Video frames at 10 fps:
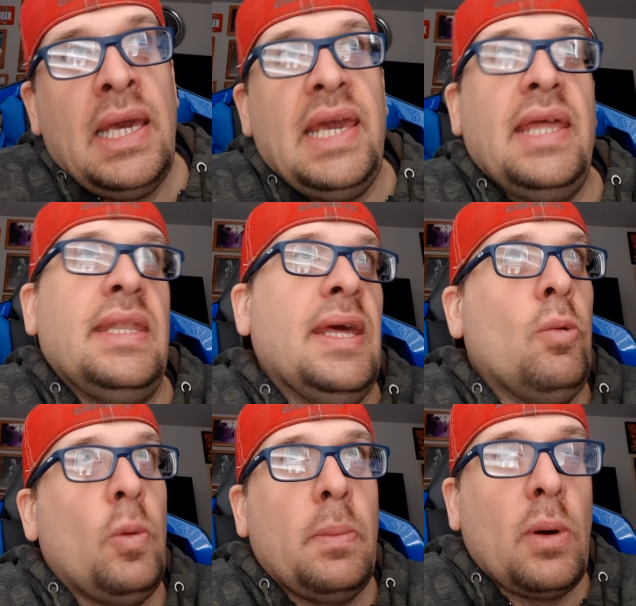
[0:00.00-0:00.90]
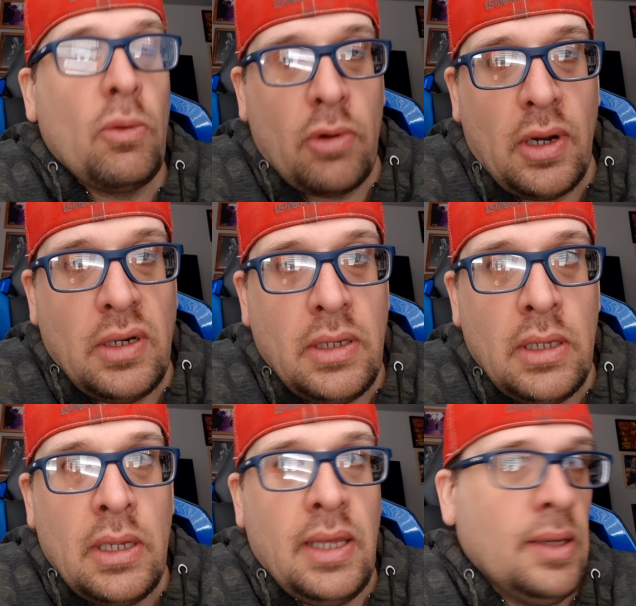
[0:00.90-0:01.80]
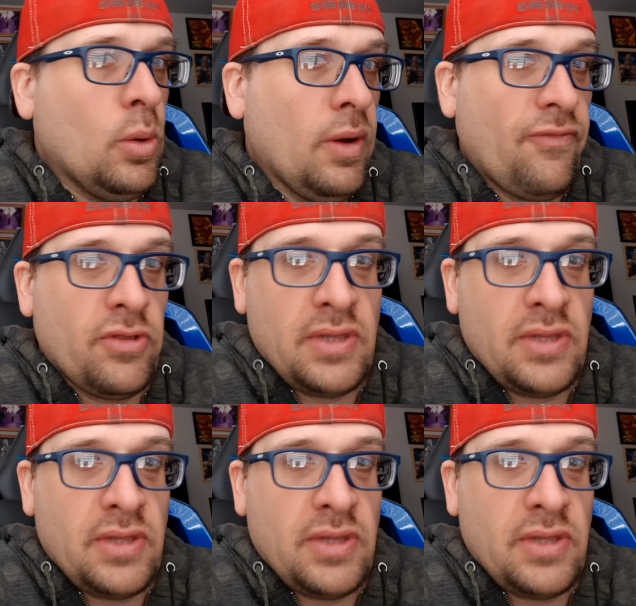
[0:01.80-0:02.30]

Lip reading: and have one more run and go after